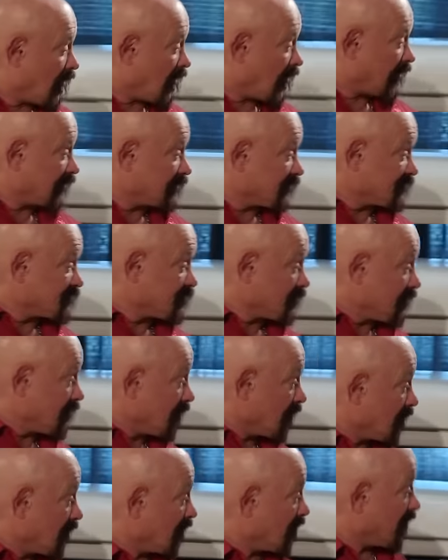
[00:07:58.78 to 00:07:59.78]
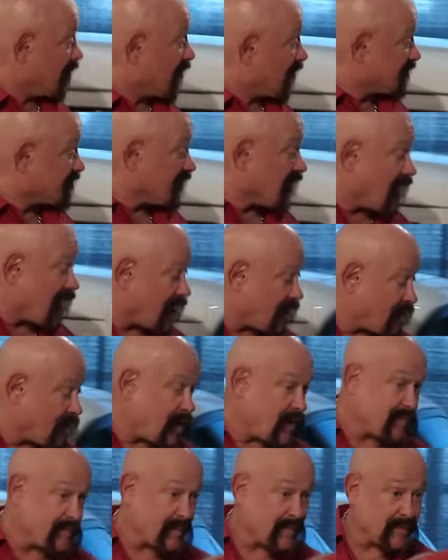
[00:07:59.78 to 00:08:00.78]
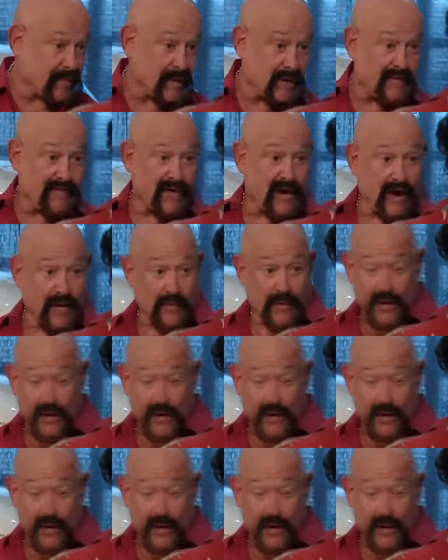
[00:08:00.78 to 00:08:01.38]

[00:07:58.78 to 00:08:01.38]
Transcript: I like this one. That's a hot rod. People love hot